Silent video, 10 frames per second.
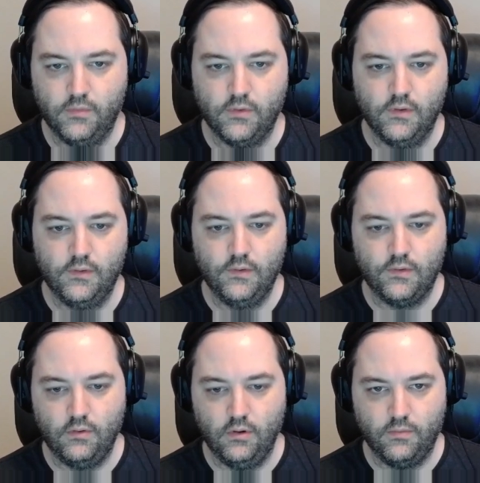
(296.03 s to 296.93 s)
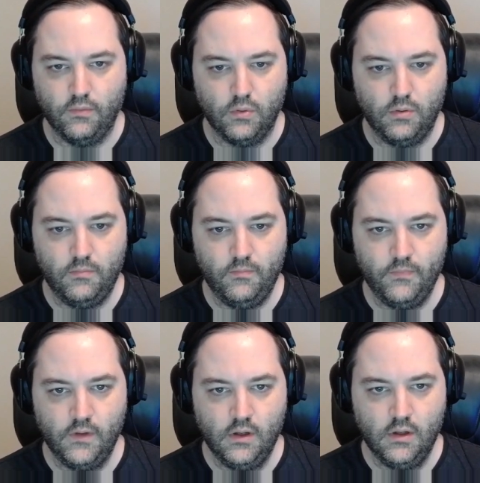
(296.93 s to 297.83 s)
so this is 3 or
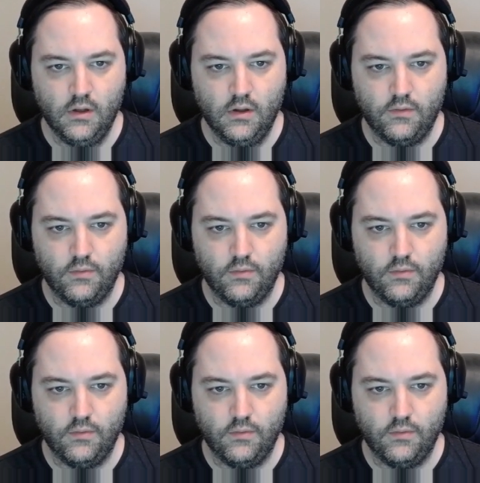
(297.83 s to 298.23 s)
4.